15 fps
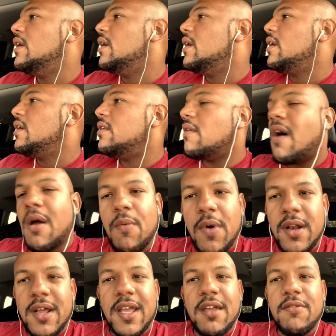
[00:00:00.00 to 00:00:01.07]
I want
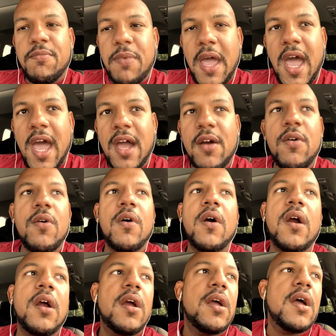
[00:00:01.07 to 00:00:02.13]
to give back. Or,
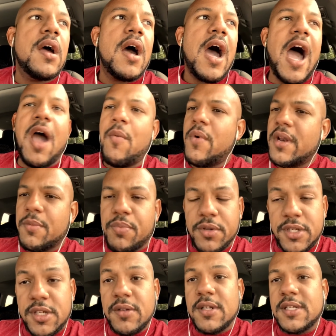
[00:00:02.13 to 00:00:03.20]
I want to
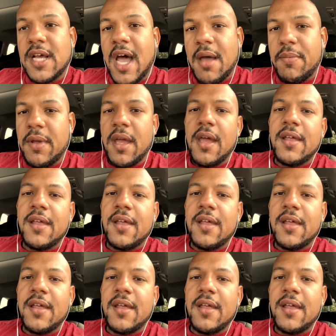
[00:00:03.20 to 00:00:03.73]
pursue this hobby.